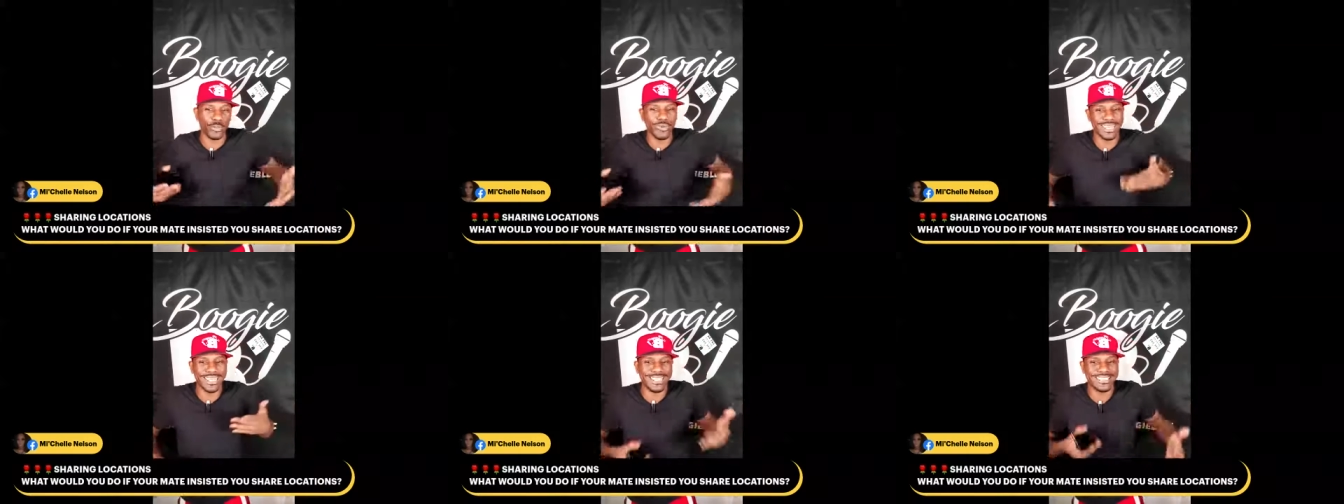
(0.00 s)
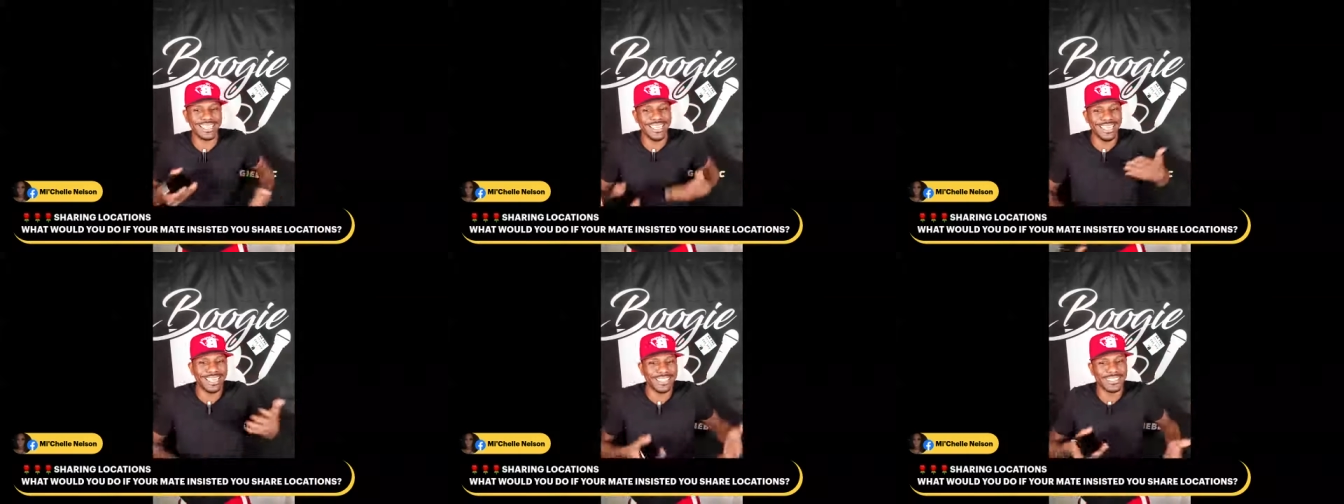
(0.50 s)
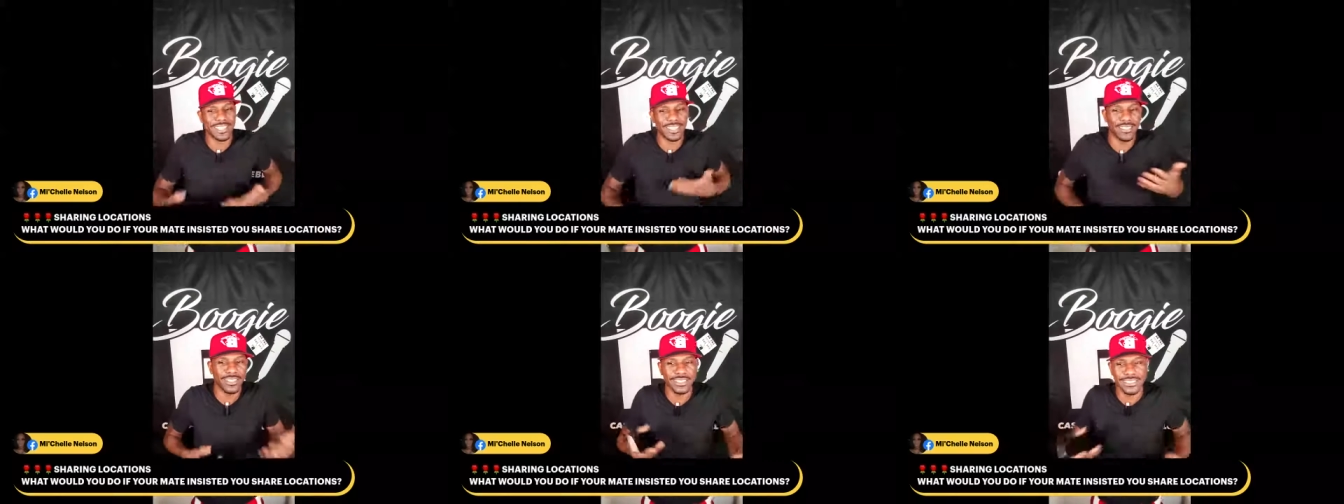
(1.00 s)
The way they're thinking is a
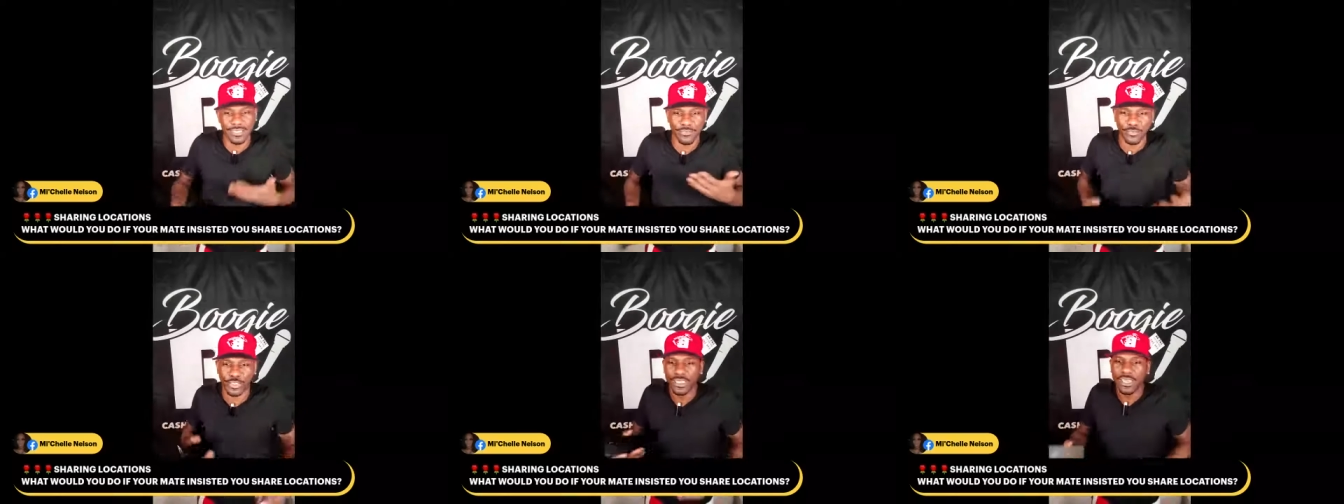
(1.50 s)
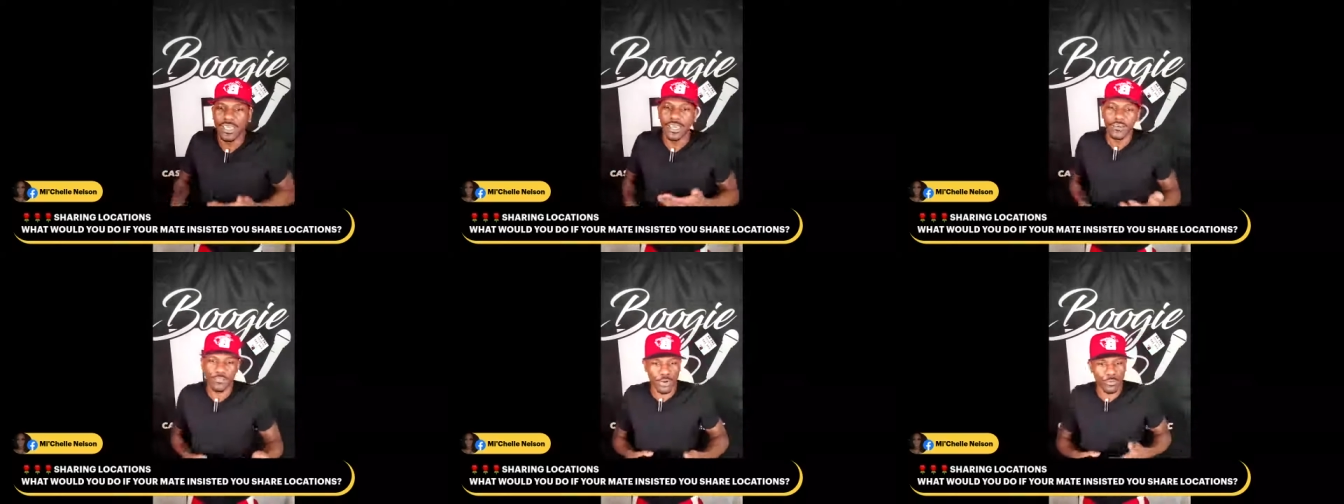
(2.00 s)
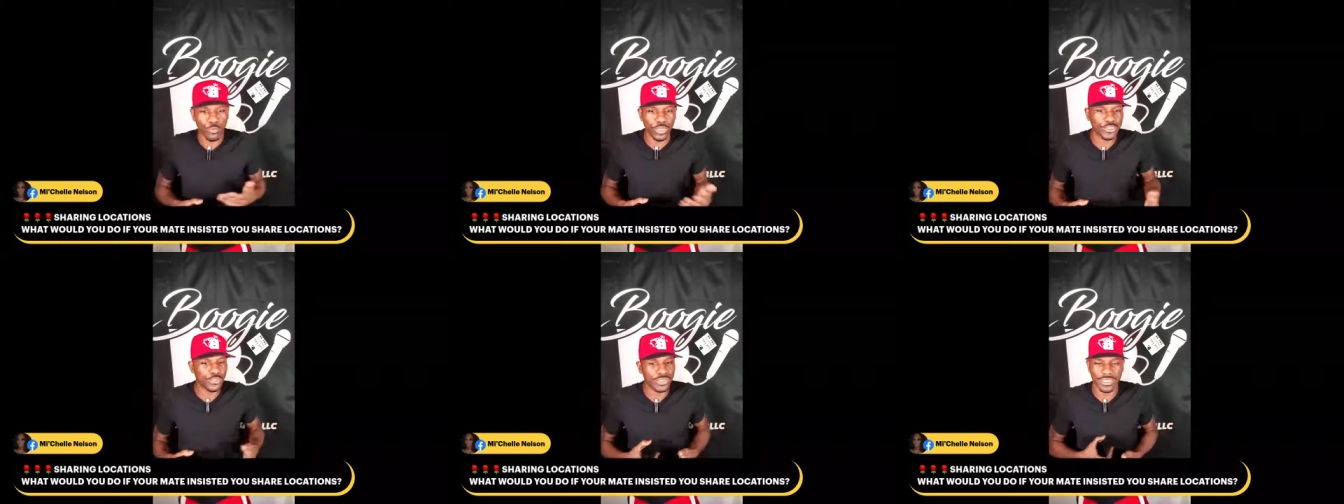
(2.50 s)
little different from
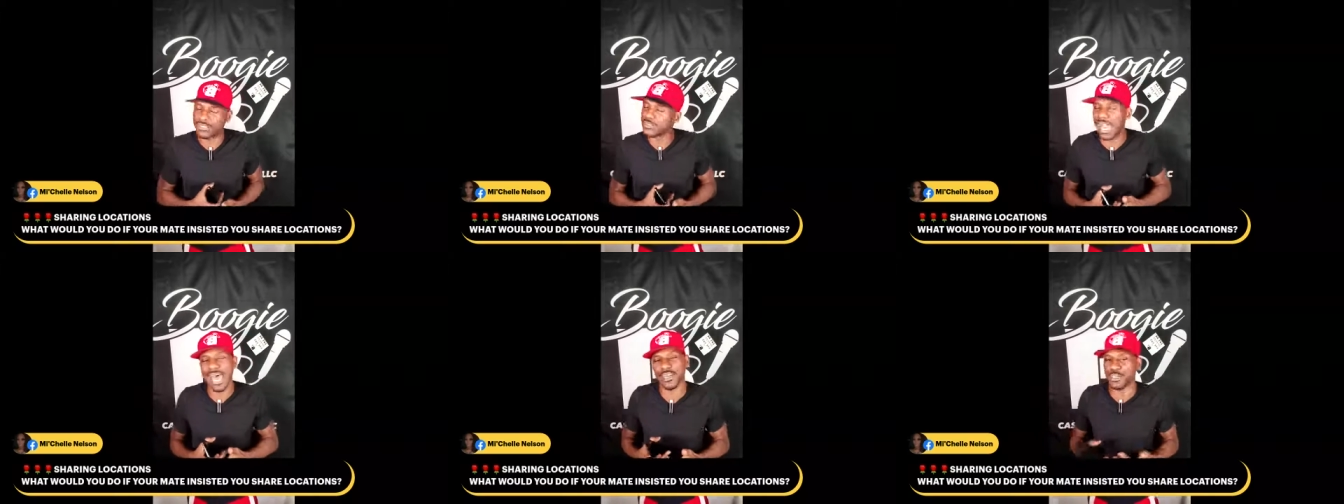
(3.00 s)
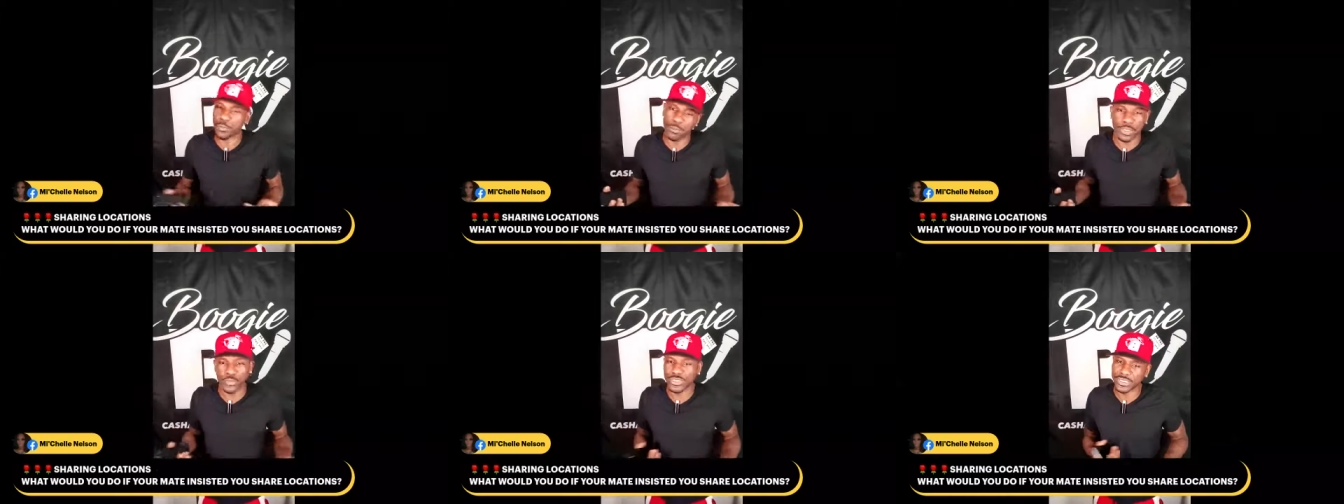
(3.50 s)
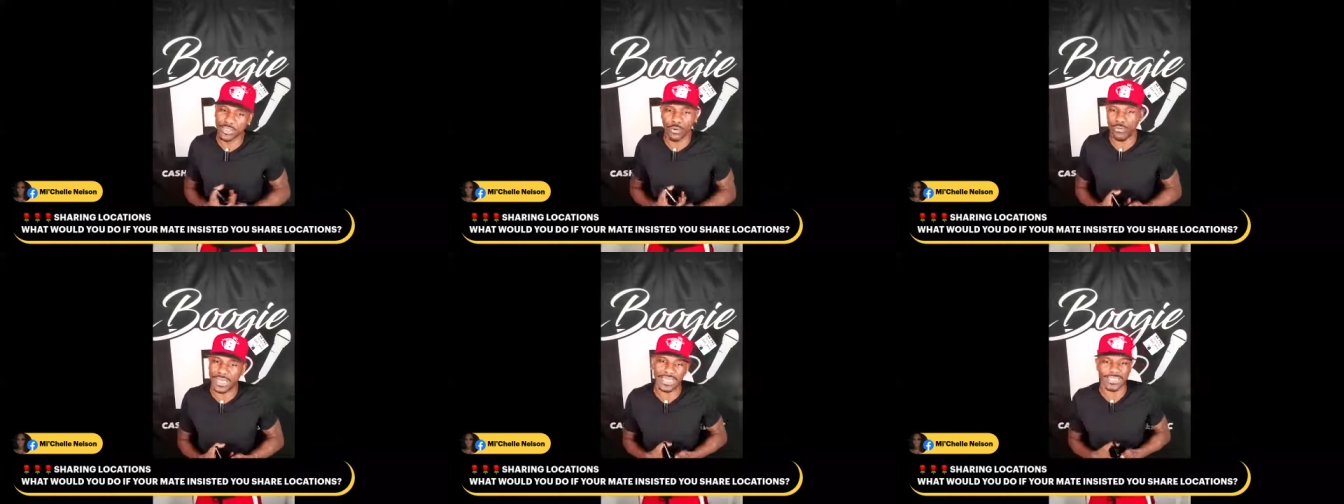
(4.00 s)
what you because out of the blue, the
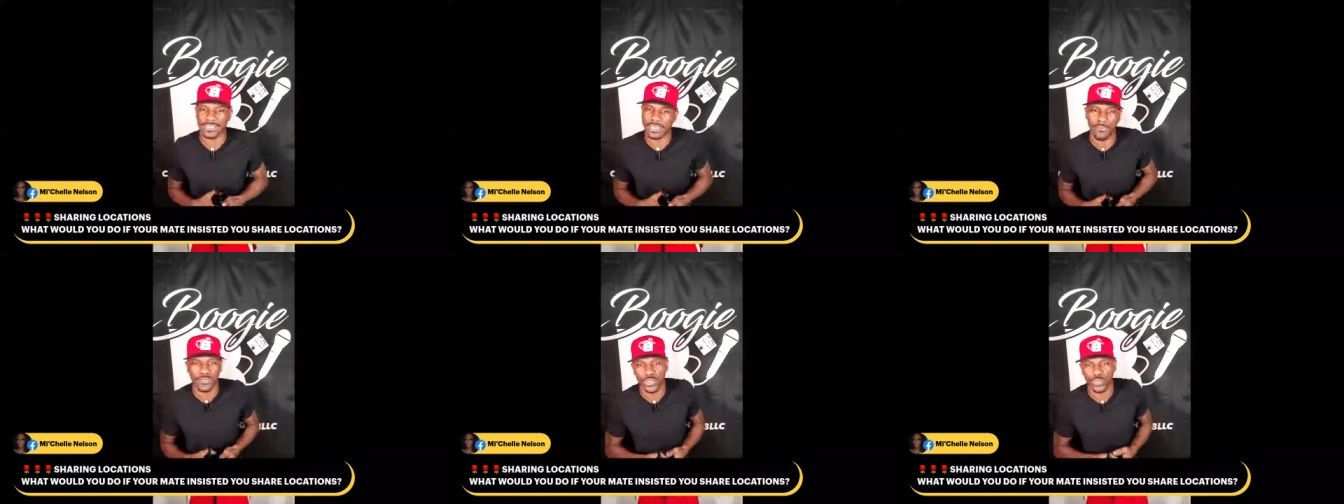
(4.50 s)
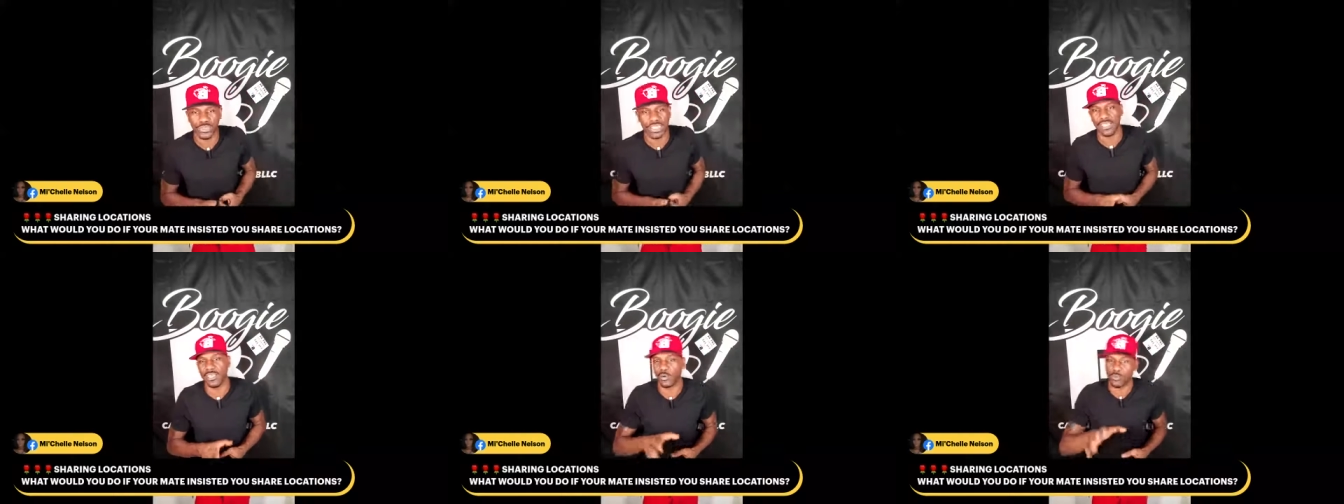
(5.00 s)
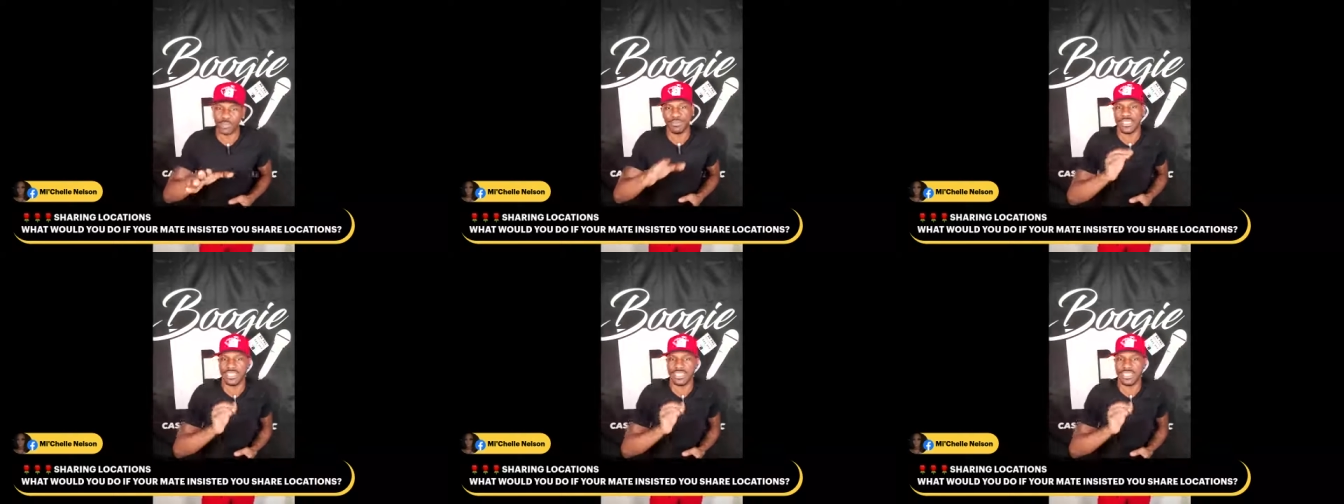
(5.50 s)
old man just come to you and say, "Look, we've